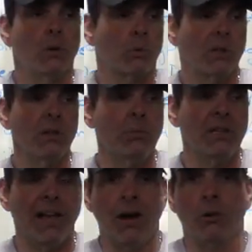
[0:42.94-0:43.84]
We're going to
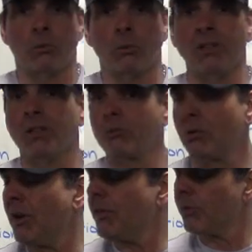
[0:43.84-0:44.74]
be out and we're going to
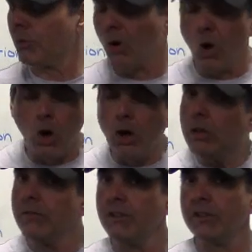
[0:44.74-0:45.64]
run through
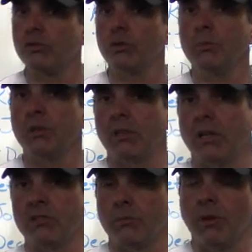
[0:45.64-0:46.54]
all of this soup to
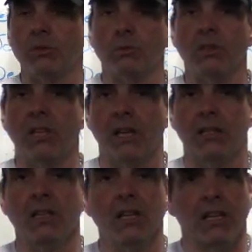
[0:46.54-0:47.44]
nuts the best we
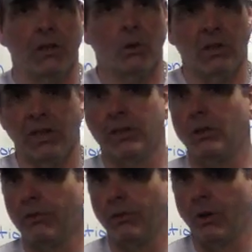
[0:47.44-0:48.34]
can in
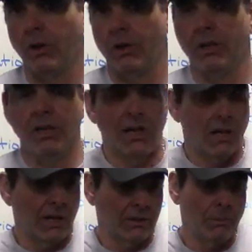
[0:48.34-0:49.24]
Orlando, Florida
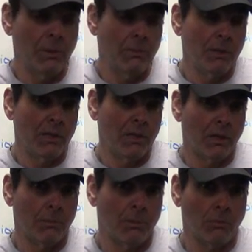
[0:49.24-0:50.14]
at the PP
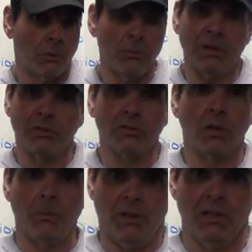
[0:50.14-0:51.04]
Perform Better
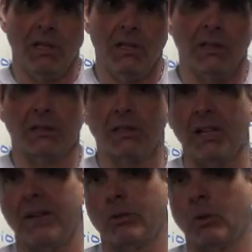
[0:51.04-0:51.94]
Summit that they're going
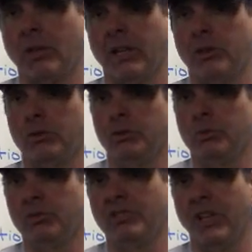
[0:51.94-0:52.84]
to have in Orlando
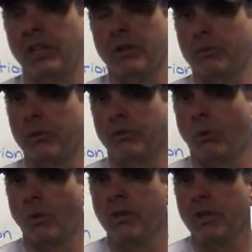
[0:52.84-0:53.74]
June 2nd through the
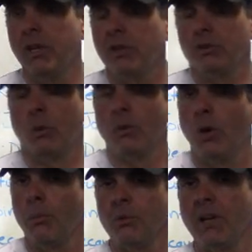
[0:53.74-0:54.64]
4th. So we
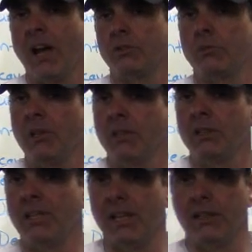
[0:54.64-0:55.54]
hope you guys will be in
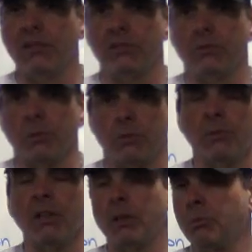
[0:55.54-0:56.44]
attendance. We would
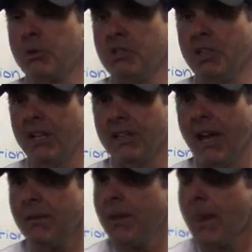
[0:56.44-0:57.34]
really appreciate
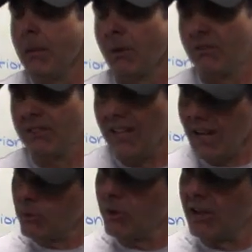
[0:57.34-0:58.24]
that. But for
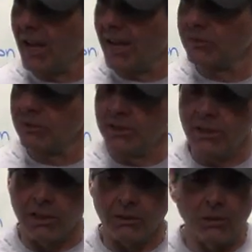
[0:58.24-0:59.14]
today, we're going to
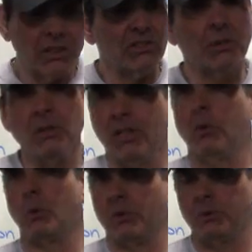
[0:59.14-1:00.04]
actually look at some of the
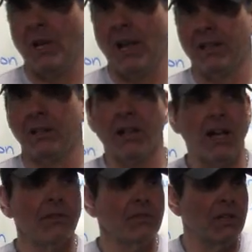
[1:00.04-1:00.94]
inquiries we had. And a
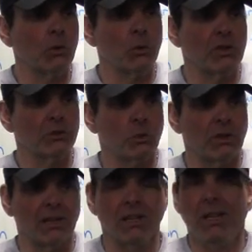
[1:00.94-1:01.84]
lot of the inquiries were
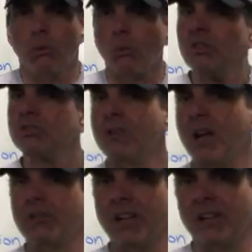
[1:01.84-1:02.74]
like, what does
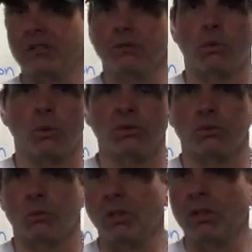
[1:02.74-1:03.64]
ground reaction
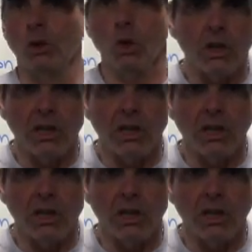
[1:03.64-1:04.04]
forces really look